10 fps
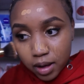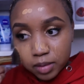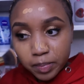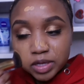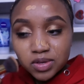
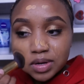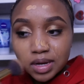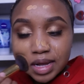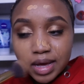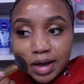
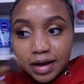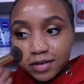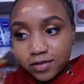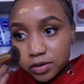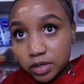Personally, I like
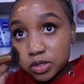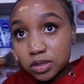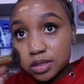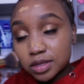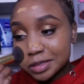
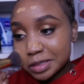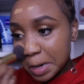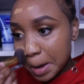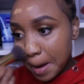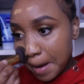foundations that
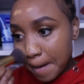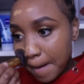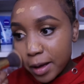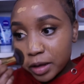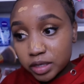are
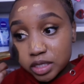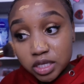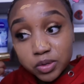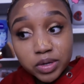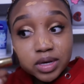
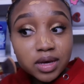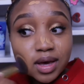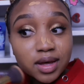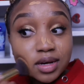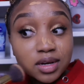dewy
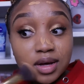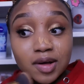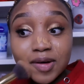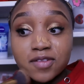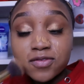and
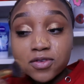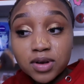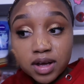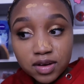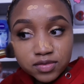full
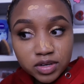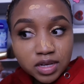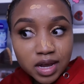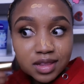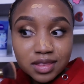coverage,
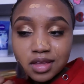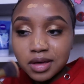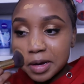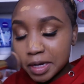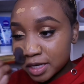like
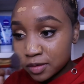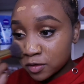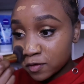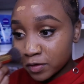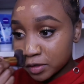thick in terms
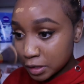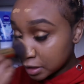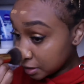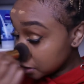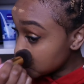of
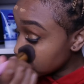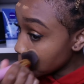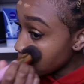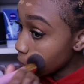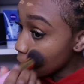consistency.
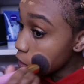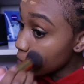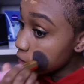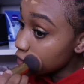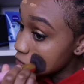
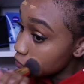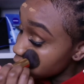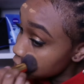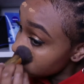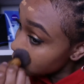But this
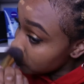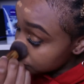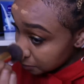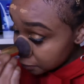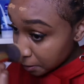also does
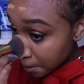it.